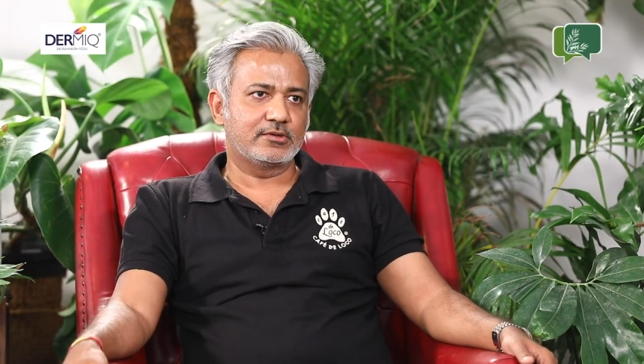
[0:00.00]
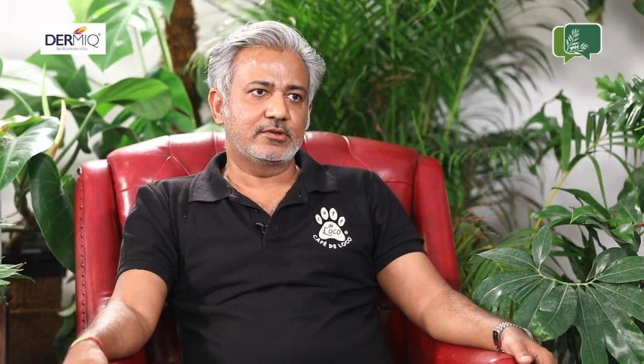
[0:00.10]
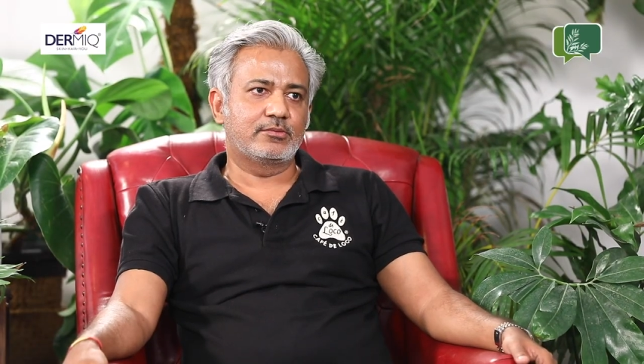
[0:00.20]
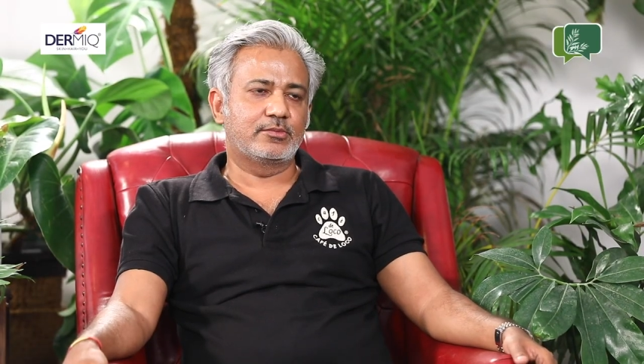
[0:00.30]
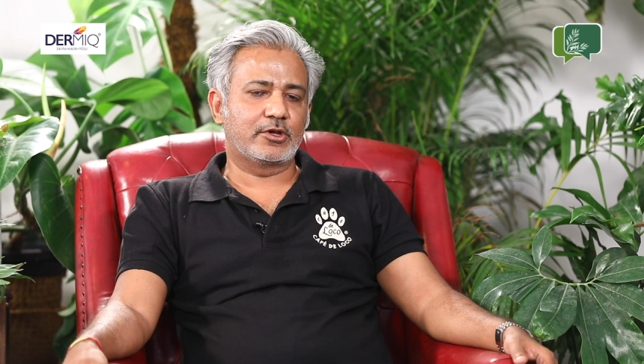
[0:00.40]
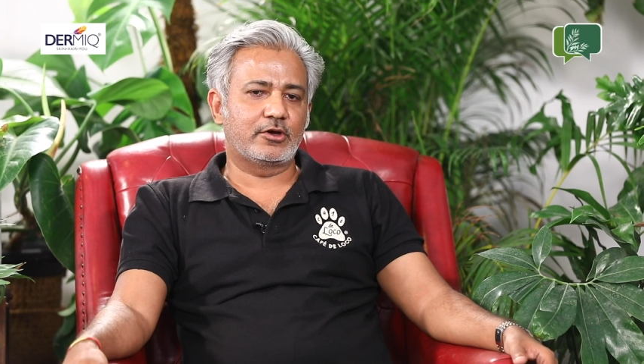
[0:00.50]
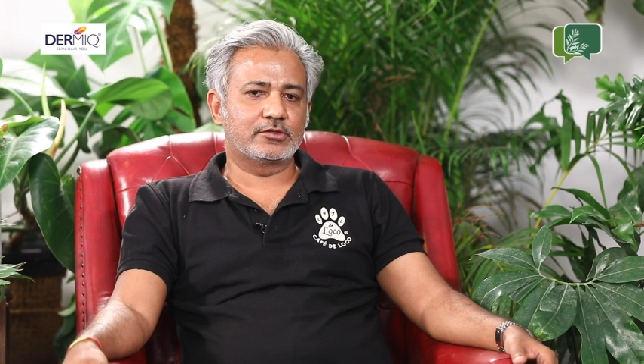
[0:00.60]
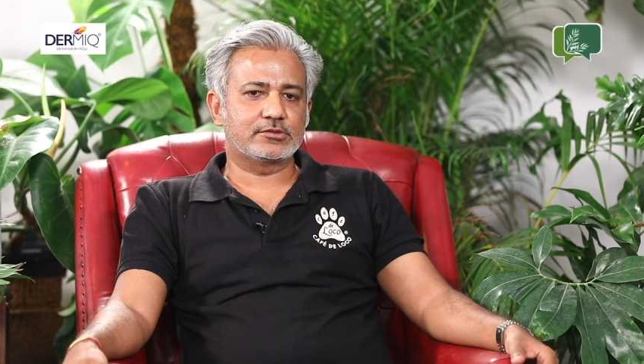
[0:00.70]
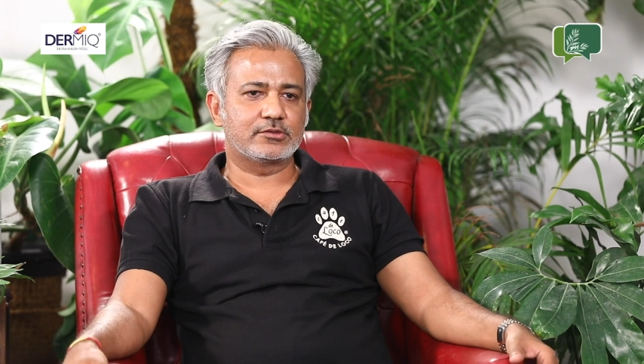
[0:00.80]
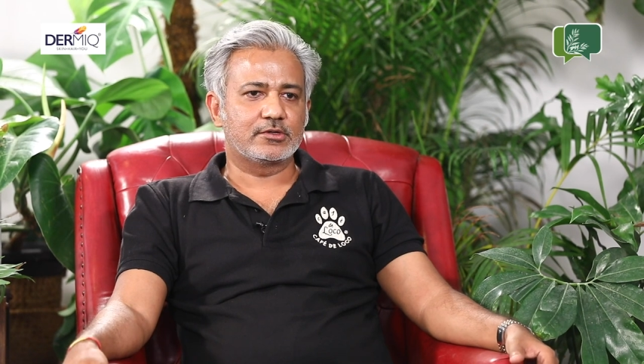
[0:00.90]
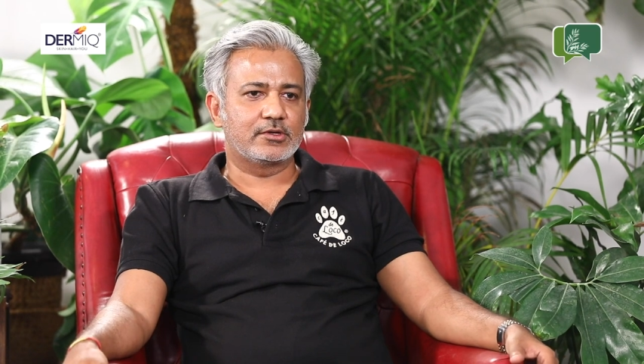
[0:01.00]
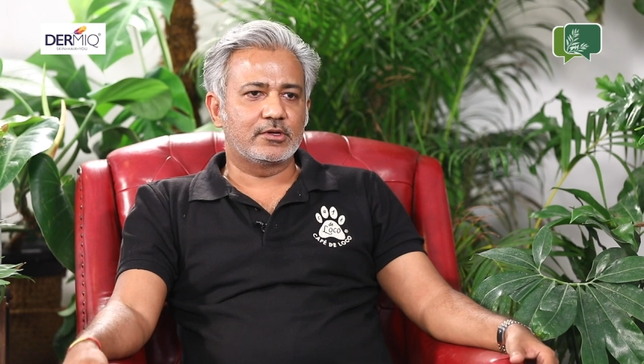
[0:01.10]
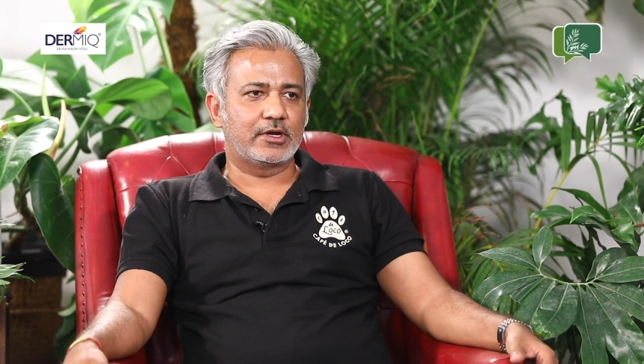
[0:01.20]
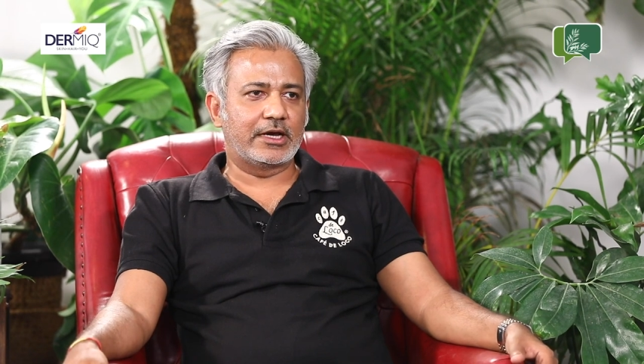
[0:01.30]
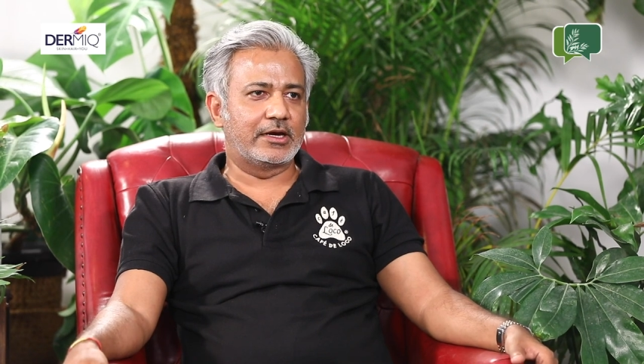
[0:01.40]
Okay. Because
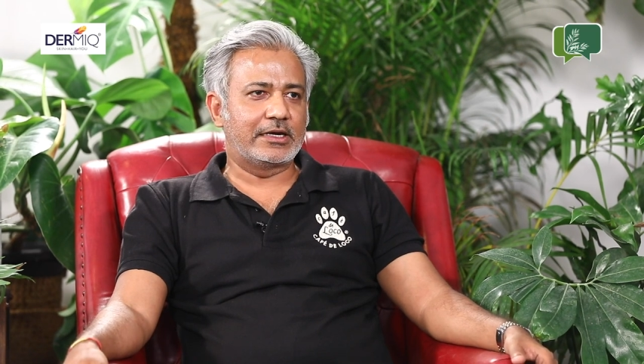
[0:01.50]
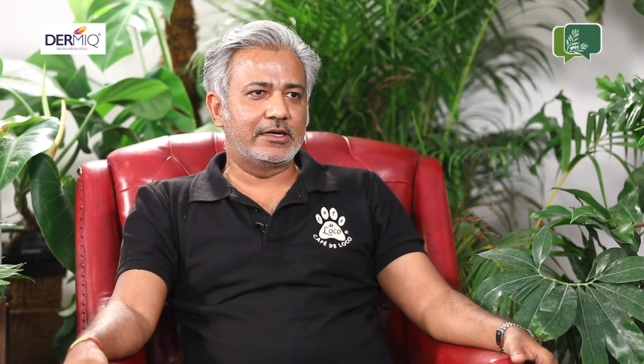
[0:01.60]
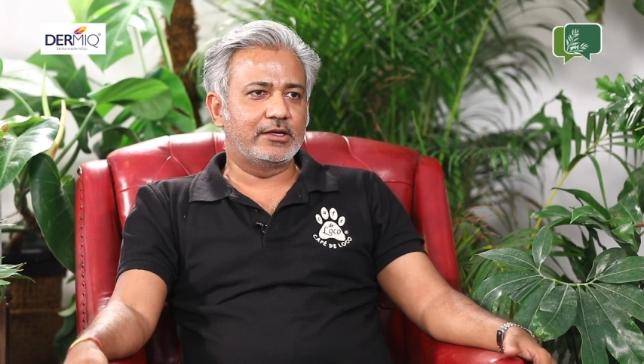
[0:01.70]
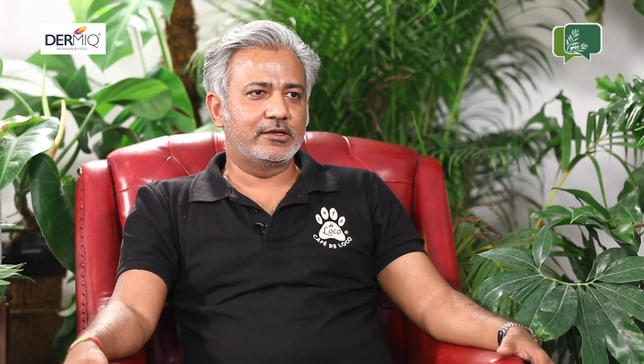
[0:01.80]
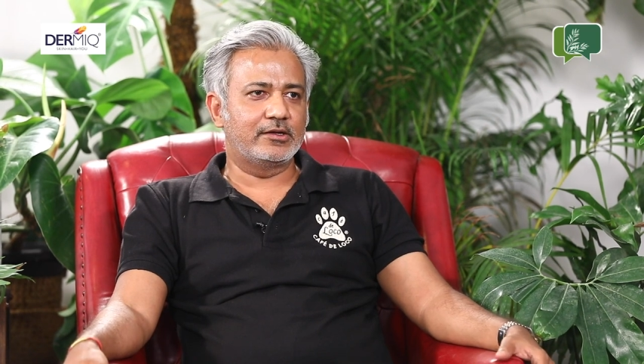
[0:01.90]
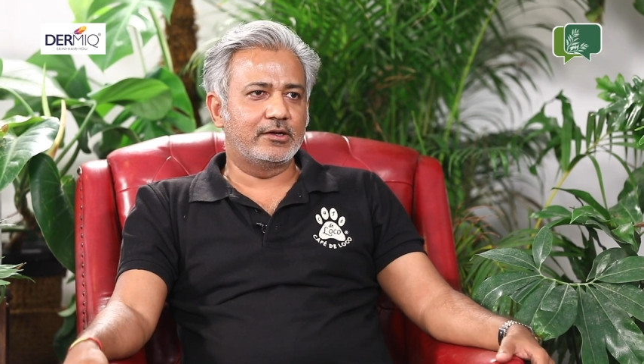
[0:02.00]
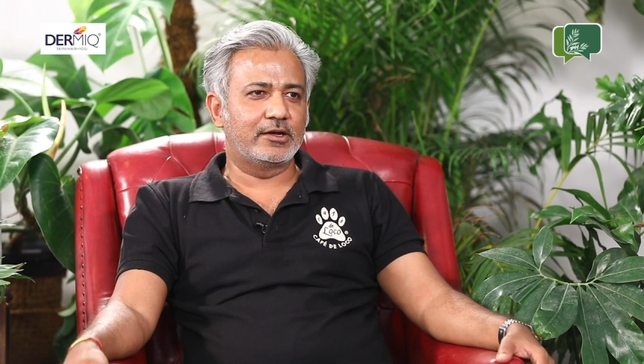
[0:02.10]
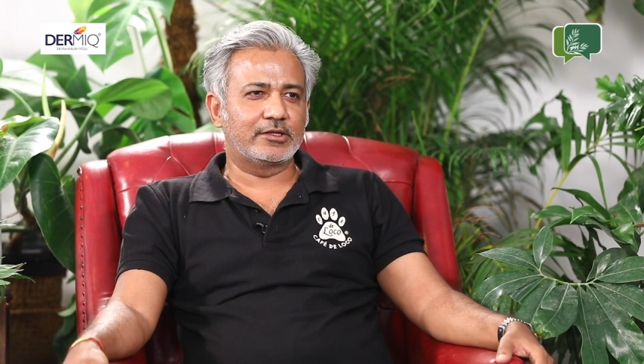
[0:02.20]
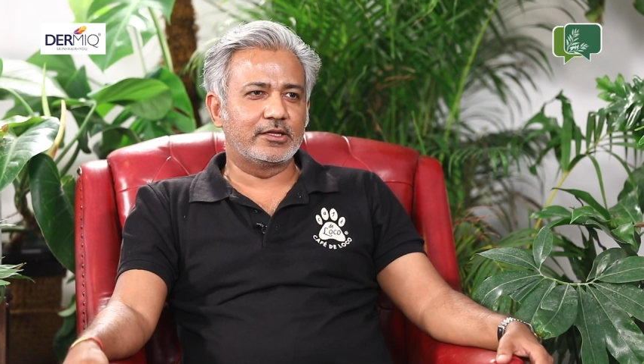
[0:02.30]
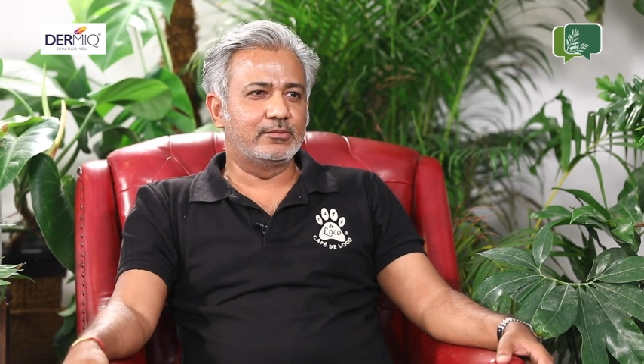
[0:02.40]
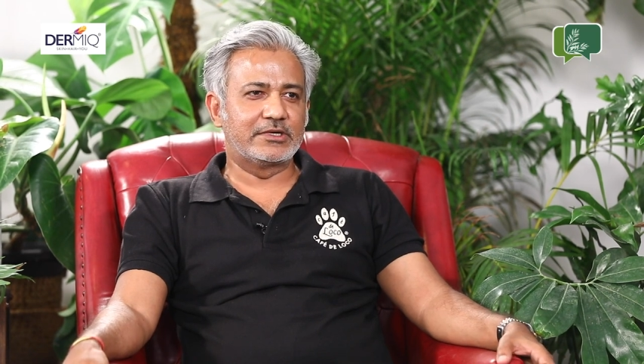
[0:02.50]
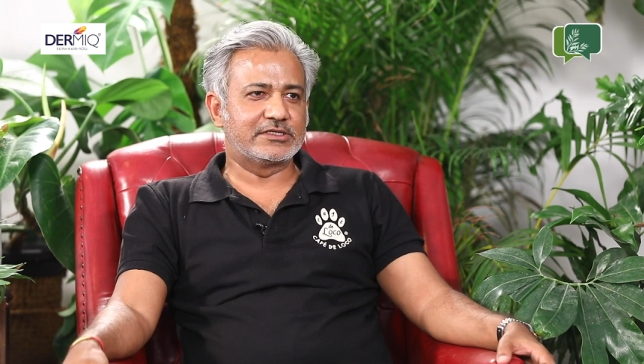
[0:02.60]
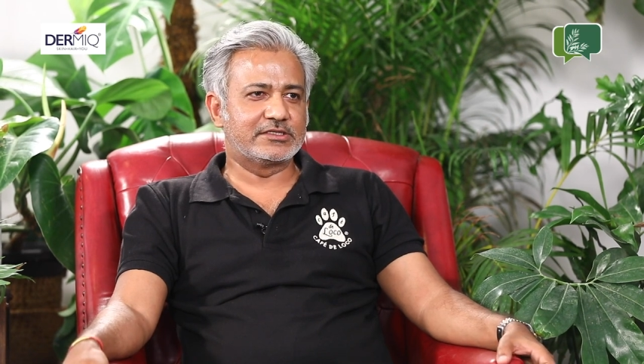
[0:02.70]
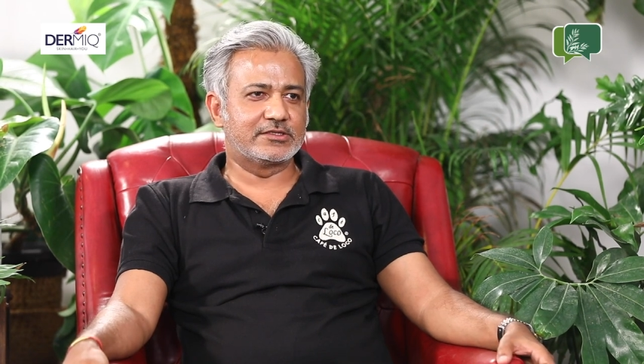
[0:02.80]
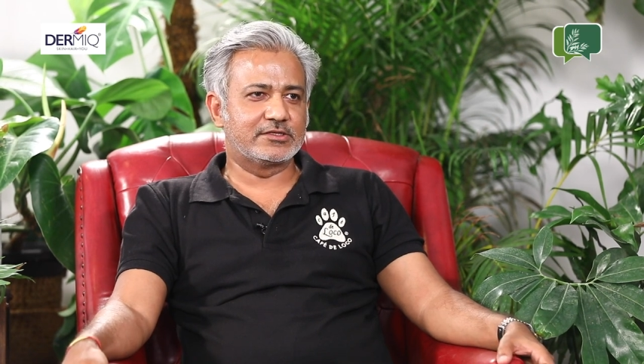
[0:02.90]
currently nothing
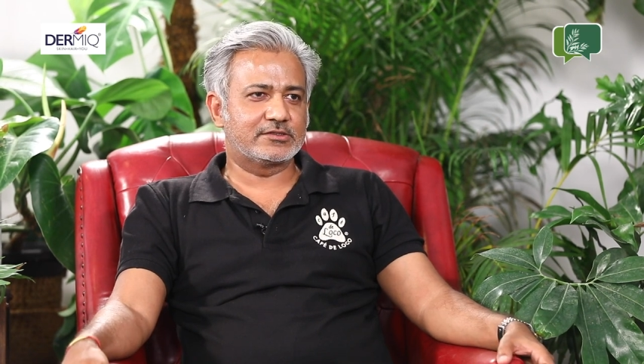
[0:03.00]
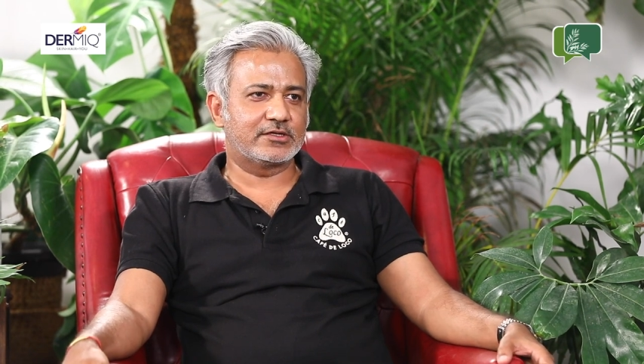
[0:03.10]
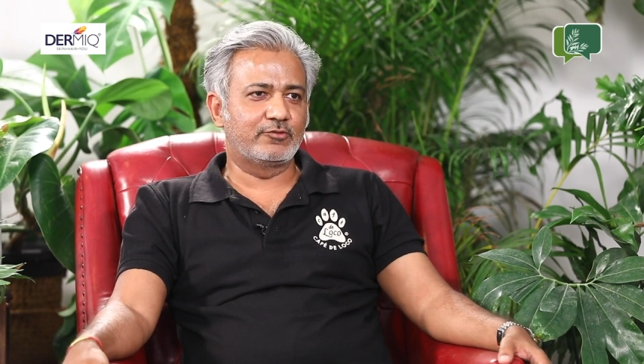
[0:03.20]
much exists,